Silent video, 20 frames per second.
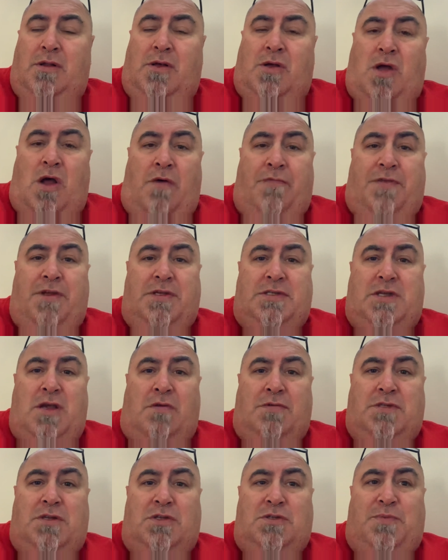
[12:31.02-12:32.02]
after
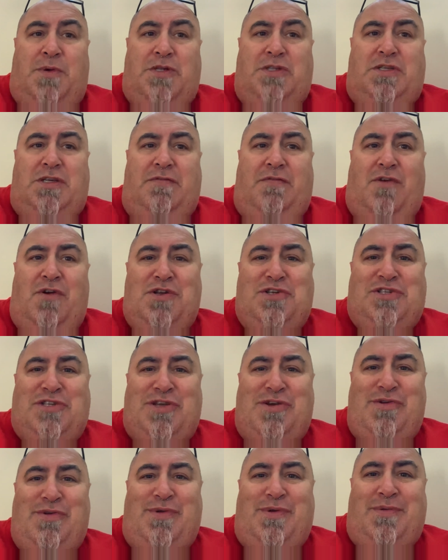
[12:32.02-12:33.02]
yourselves, and I'll speak to you very
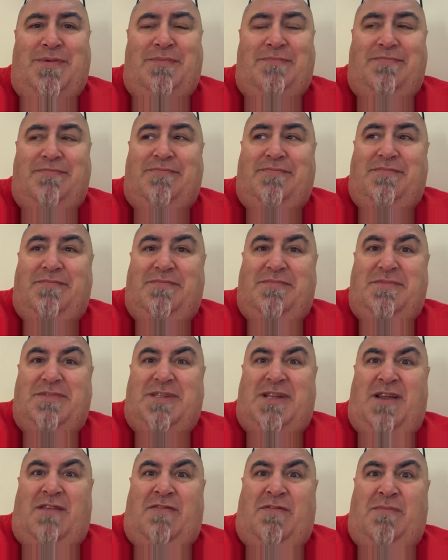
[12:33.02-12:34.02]
soon.
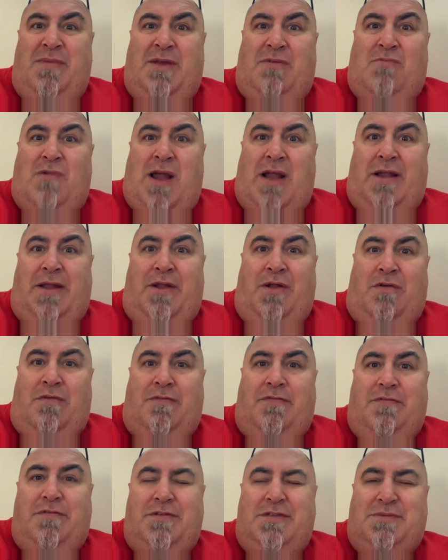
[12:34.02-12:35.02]
It's enough of me rattling
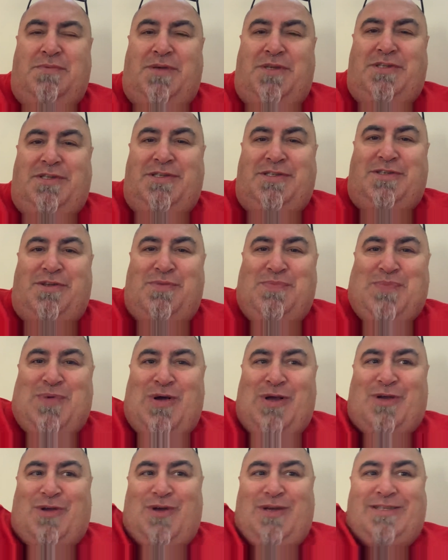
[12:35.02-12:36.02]
off. Speak to you soon.
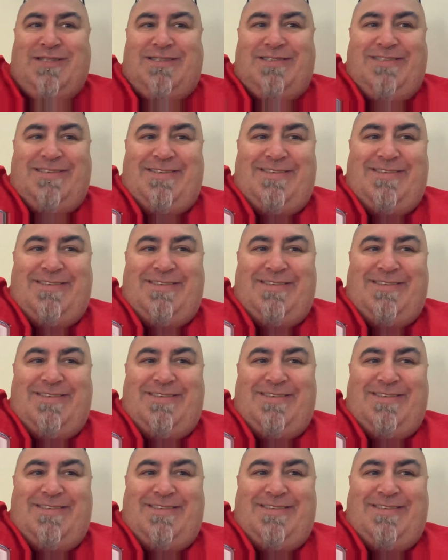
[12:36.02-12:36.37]
Bye, guys.